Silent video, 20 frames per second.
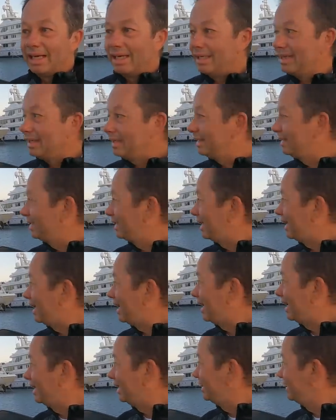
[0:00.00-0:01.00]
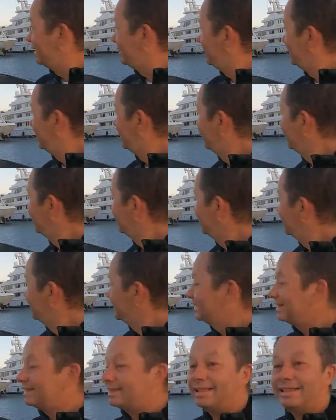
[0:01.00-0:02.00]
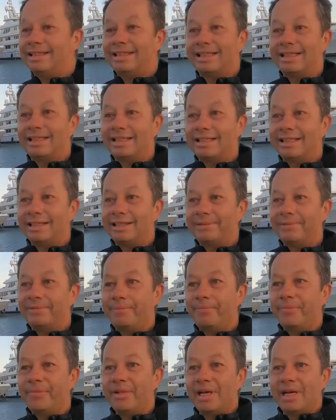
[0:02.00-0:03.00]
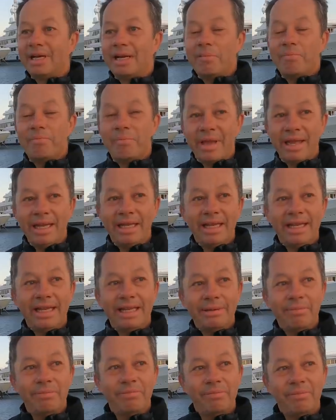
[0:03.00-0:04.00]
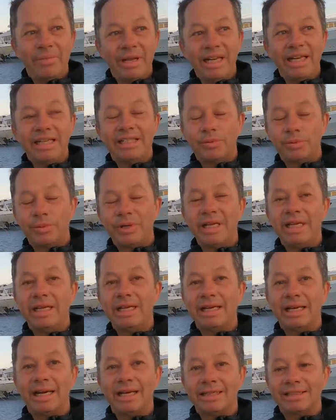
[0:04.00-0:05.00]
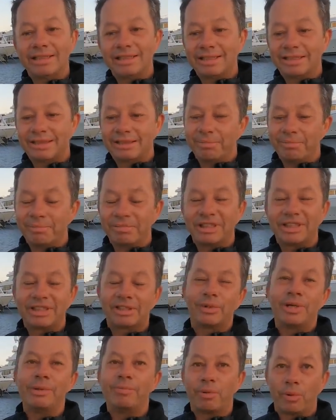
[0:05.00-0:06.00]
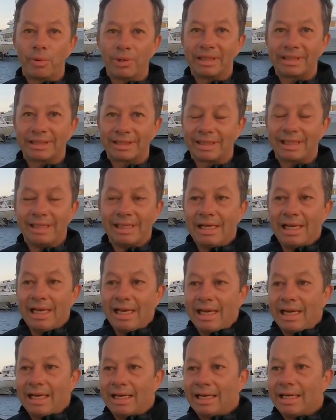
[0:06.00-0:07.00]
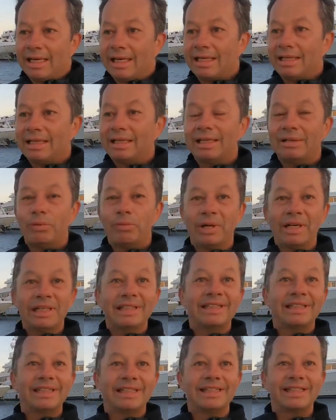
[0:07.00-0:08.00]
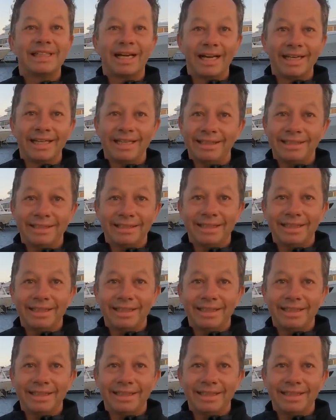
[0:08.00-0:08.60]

Uh, I um, mainly mainly three I think three points. Uh, one is the design.